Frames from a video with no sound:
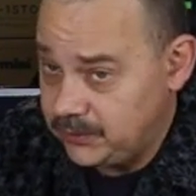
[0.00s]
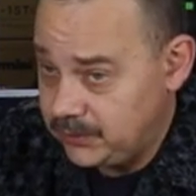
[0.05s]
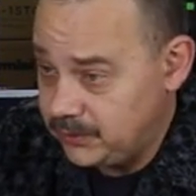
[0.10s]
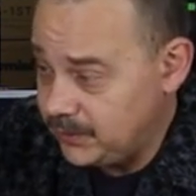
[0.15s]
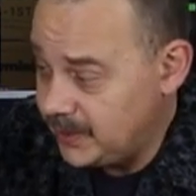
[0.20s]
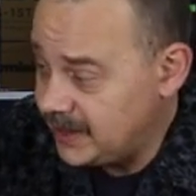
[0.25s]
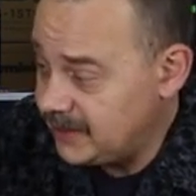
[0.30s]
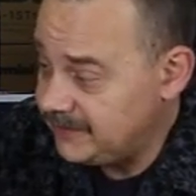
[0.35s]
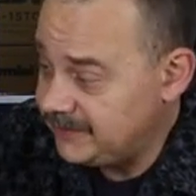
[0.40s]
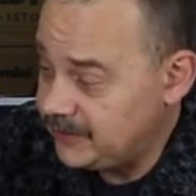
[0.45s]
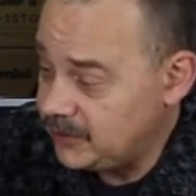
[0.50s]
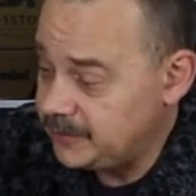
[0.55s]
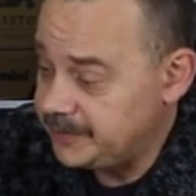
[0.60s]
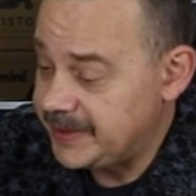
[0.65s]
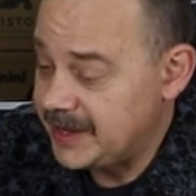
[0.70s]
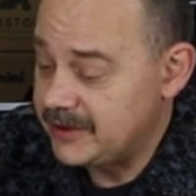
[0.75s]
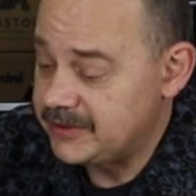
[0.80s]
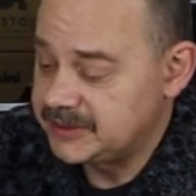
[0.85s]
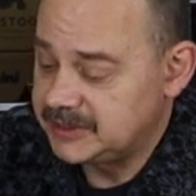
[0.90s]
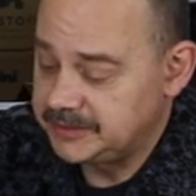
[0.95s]
twelve volt
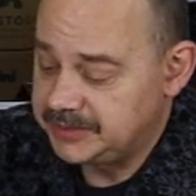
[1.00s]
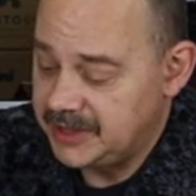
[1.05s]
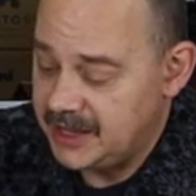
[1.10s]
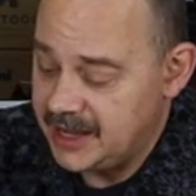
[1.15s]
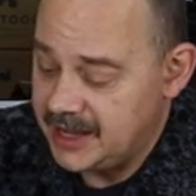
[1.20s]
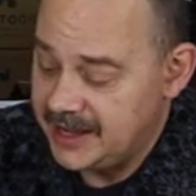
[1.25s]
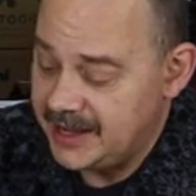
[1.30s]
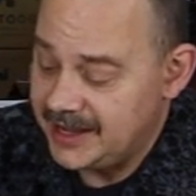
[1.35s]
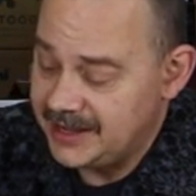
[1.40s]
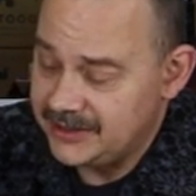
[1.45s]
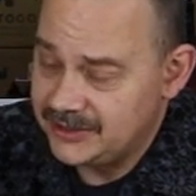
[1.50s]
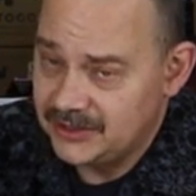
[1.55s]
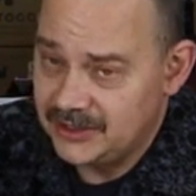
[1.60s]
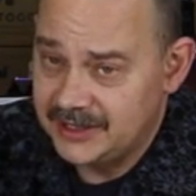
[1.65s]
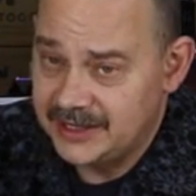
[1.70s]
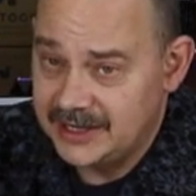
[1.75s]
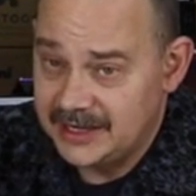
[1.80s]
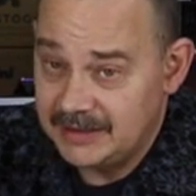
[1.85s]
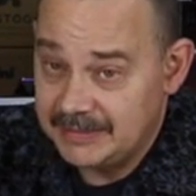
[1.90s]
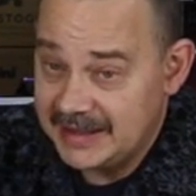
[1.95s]
power supply, and you're
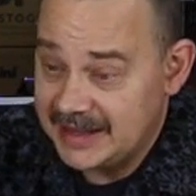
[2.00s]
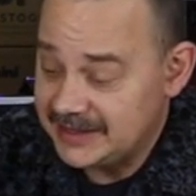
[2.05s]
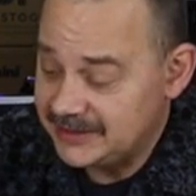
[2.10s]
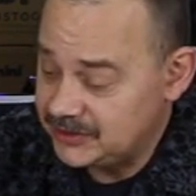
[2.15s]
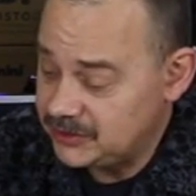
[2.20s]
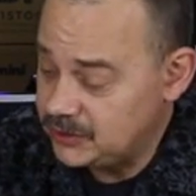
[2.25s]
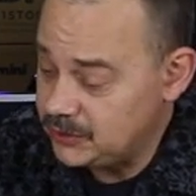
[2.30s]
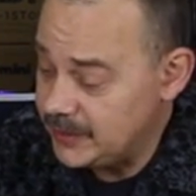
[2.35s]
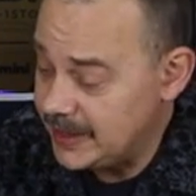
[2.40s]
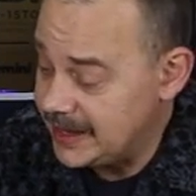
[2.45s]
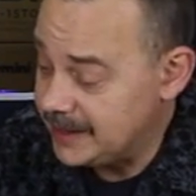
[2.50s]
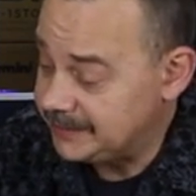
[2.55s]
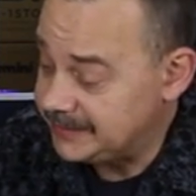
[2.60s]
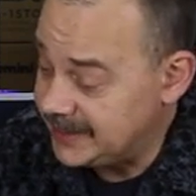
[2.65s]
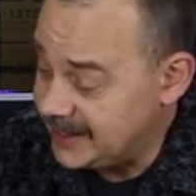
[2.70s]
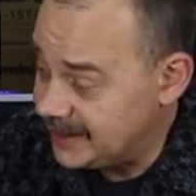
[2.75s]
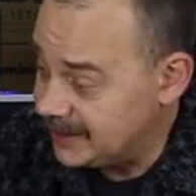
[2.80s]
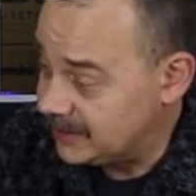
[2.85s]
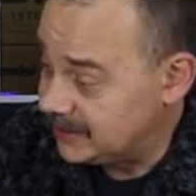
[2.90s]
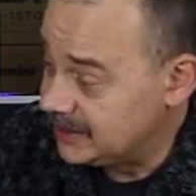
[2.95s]
looking at about a two amp.
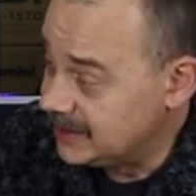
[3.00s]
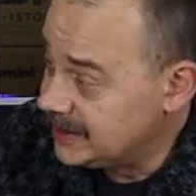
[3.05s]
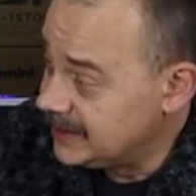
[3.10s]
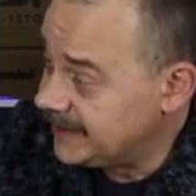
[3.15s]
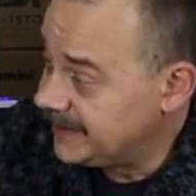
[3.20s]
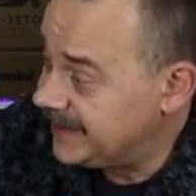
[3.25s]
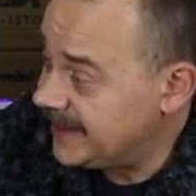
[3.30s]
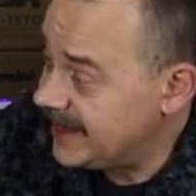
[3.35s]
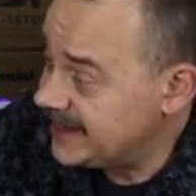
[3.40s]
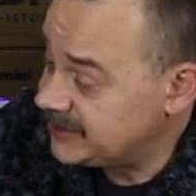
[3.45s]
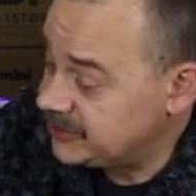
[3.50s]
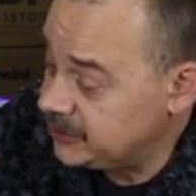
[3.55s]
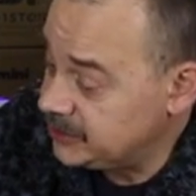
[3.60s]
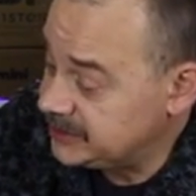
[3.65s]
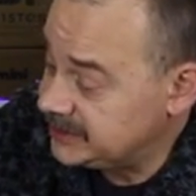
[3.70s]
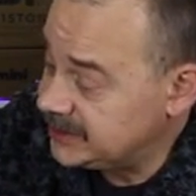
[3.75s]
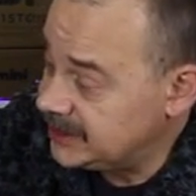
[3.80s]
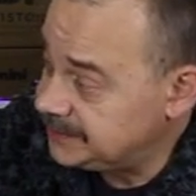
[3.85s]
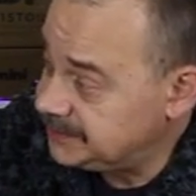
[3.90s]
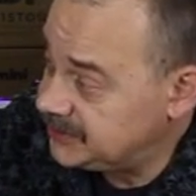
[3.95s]
Now that's
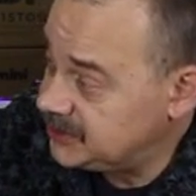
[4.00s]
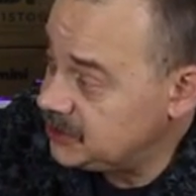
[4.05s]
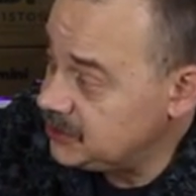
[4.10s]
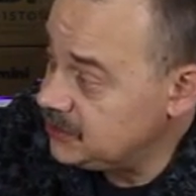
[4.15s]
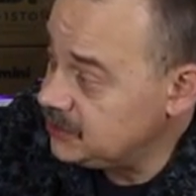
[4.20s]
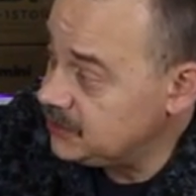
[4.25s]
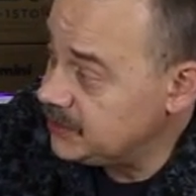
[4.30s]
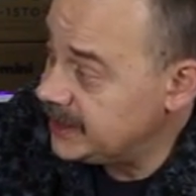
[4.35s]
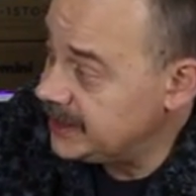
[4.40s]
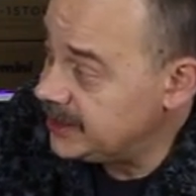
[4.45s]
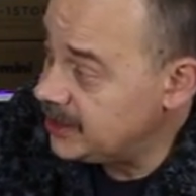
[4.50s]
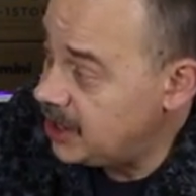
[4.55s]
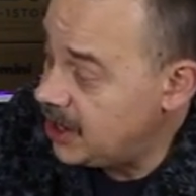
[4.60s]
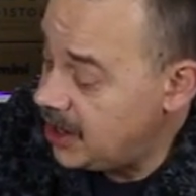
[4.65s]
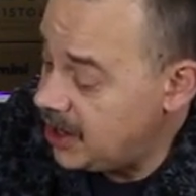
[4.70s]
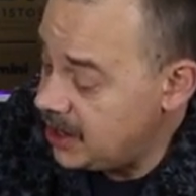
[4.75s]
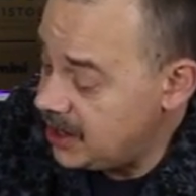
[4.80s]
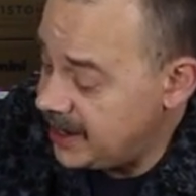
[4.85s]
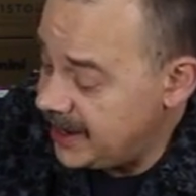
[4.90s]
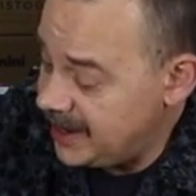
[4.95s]
hooked up to an
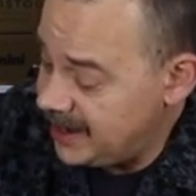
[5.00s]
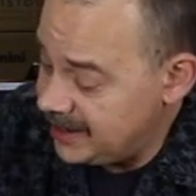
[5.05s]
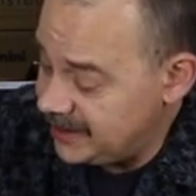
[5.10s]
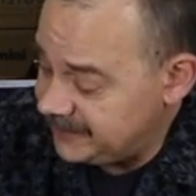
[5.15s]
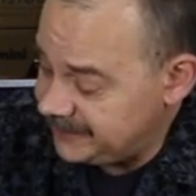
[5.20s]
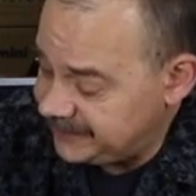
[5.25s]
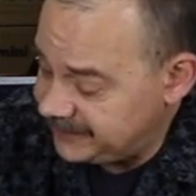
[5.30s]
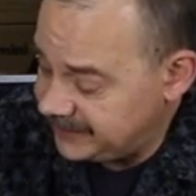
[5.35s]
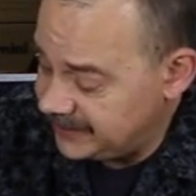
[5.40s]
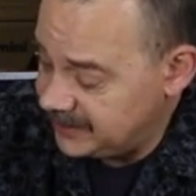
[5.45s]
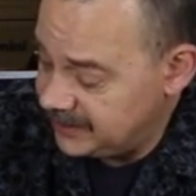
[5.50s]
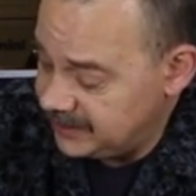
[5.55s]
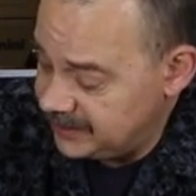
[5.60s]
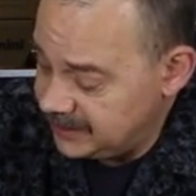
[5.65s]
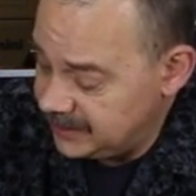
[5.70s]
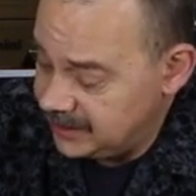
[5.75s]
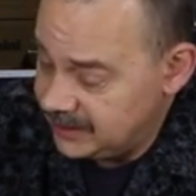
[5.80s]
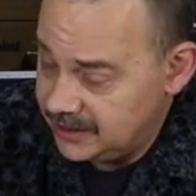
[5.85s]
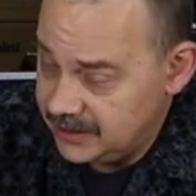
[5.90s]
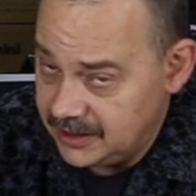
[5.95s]
R F
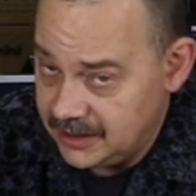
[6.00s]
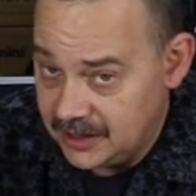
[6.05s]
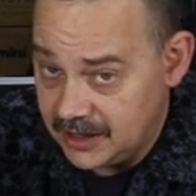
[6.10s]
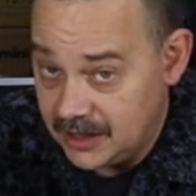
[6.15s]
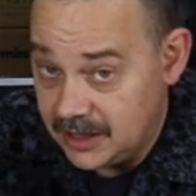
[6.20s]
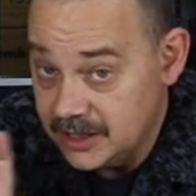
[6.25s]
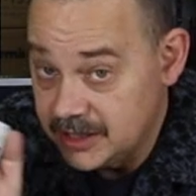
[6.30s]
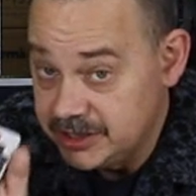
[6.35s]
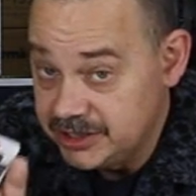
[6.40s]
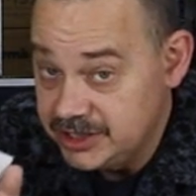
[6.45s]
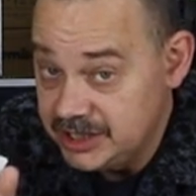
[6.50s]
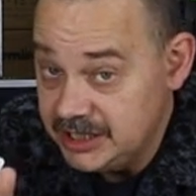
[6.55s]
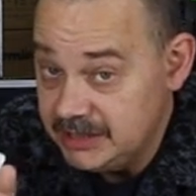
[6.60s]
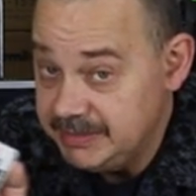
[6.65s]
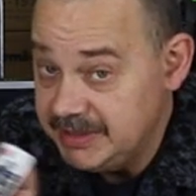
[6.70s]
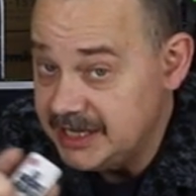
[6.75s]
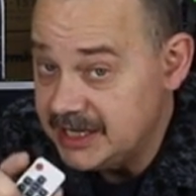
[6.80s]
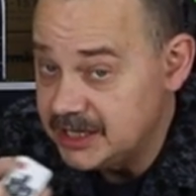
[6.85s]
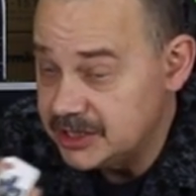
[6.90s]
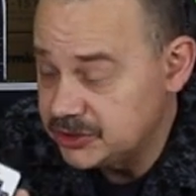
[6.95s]
R G
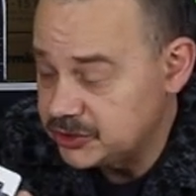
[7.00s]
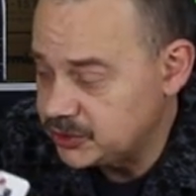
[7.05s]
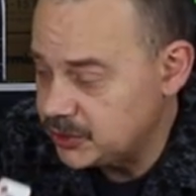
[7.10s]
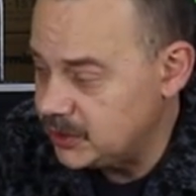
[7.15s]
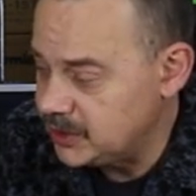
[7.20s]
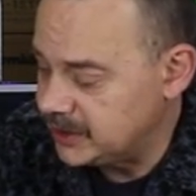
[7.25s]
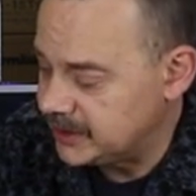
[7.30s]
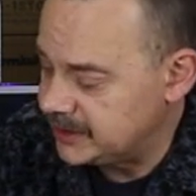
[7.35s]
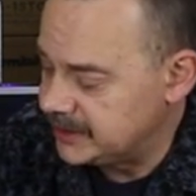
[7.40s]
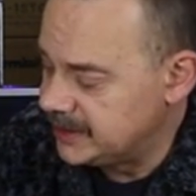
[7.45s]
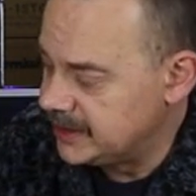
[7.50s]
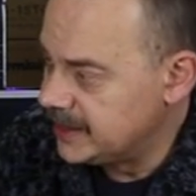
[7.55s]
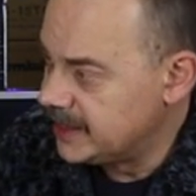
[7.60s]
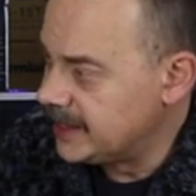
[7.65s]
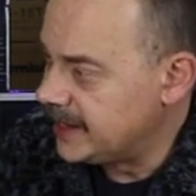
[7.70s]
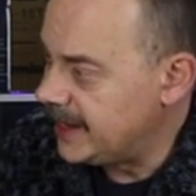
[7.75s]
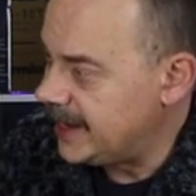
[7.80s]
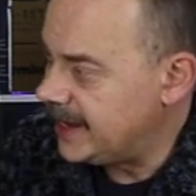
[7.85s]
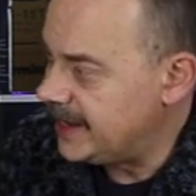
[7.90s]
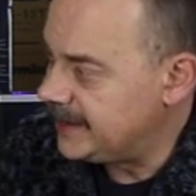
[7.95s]
B controller,
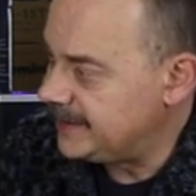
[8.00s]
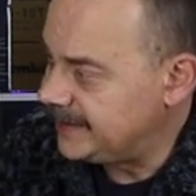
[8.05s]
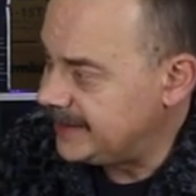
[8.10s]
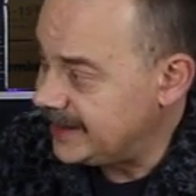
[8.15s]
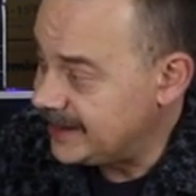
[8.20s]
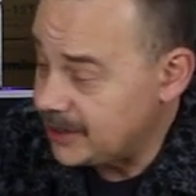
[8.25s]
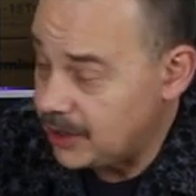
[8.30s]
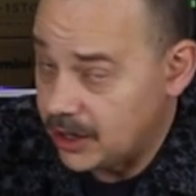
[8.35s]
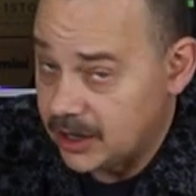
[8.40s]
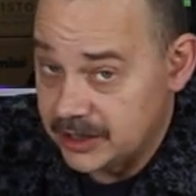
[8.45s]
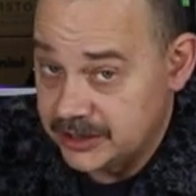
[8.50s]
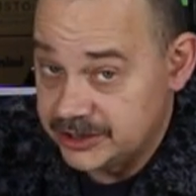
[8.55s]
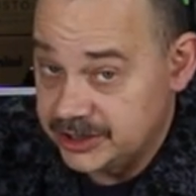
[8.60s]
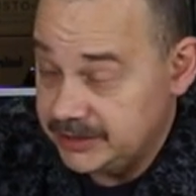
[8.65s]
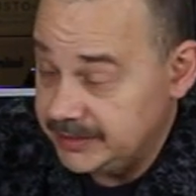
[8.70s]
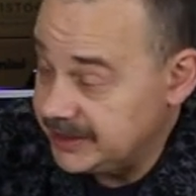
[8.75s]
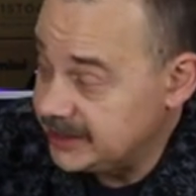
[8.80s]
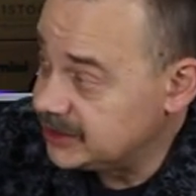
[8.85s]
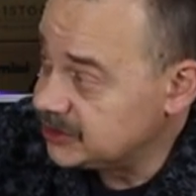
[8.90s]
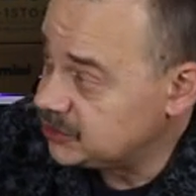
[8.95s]
and the R G
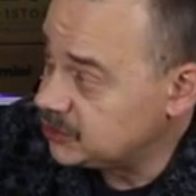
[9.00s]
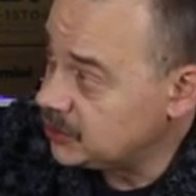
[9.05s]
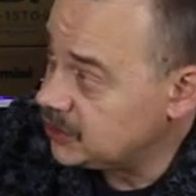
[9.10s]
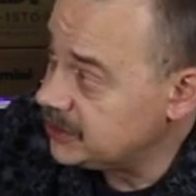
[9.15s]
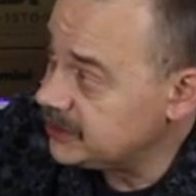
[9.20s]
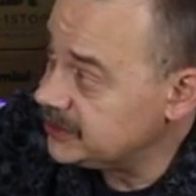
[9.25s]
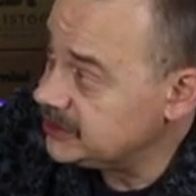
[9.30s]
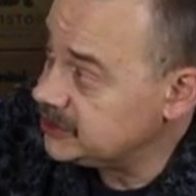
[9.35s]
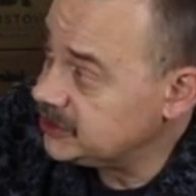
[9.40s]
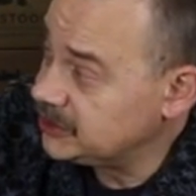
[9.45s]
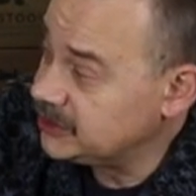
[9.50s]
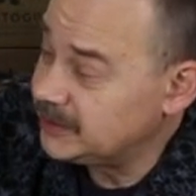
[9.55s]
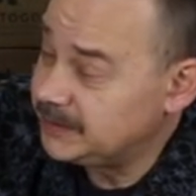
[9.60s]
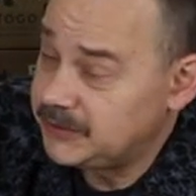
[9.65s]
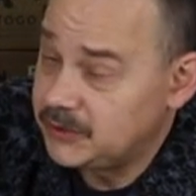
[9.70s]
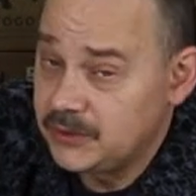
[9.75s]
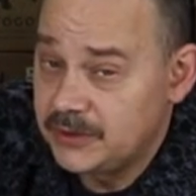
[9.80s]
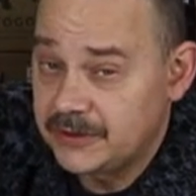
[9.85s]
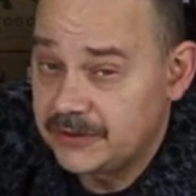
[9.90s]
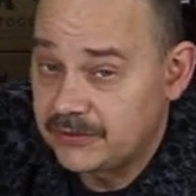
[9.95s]
B controller is hooked up
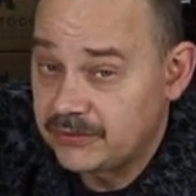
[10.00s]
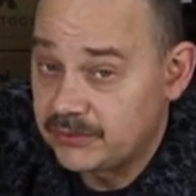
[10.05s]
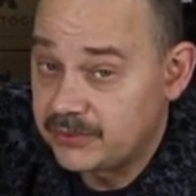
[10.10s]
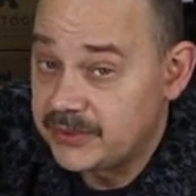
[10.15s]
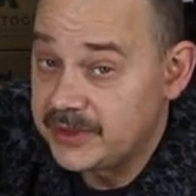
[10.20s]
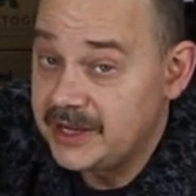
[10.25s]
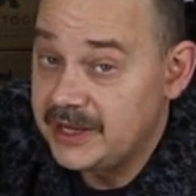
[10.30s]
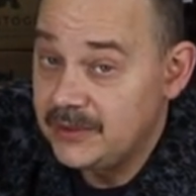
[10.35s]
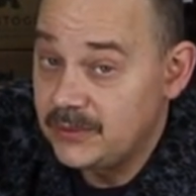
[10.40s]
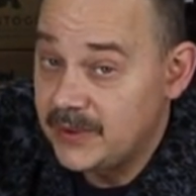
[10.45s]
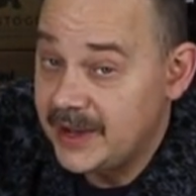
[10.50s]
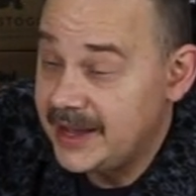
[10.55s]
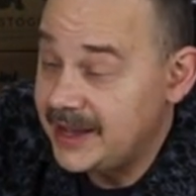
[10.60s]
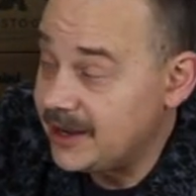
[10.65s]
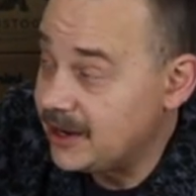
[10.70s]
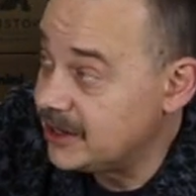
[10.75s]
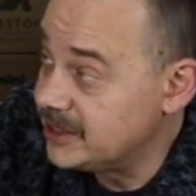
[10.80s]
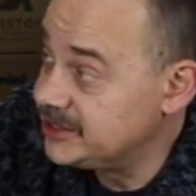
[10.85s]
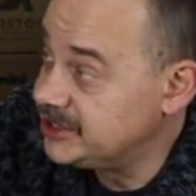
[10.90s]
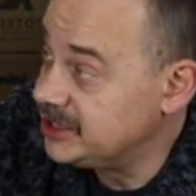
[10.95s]
to a three-way
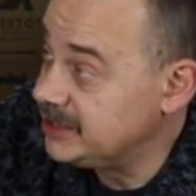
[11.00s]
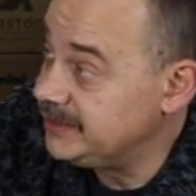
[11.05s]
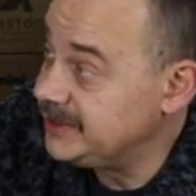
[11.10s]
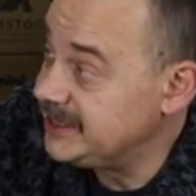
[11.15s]
R G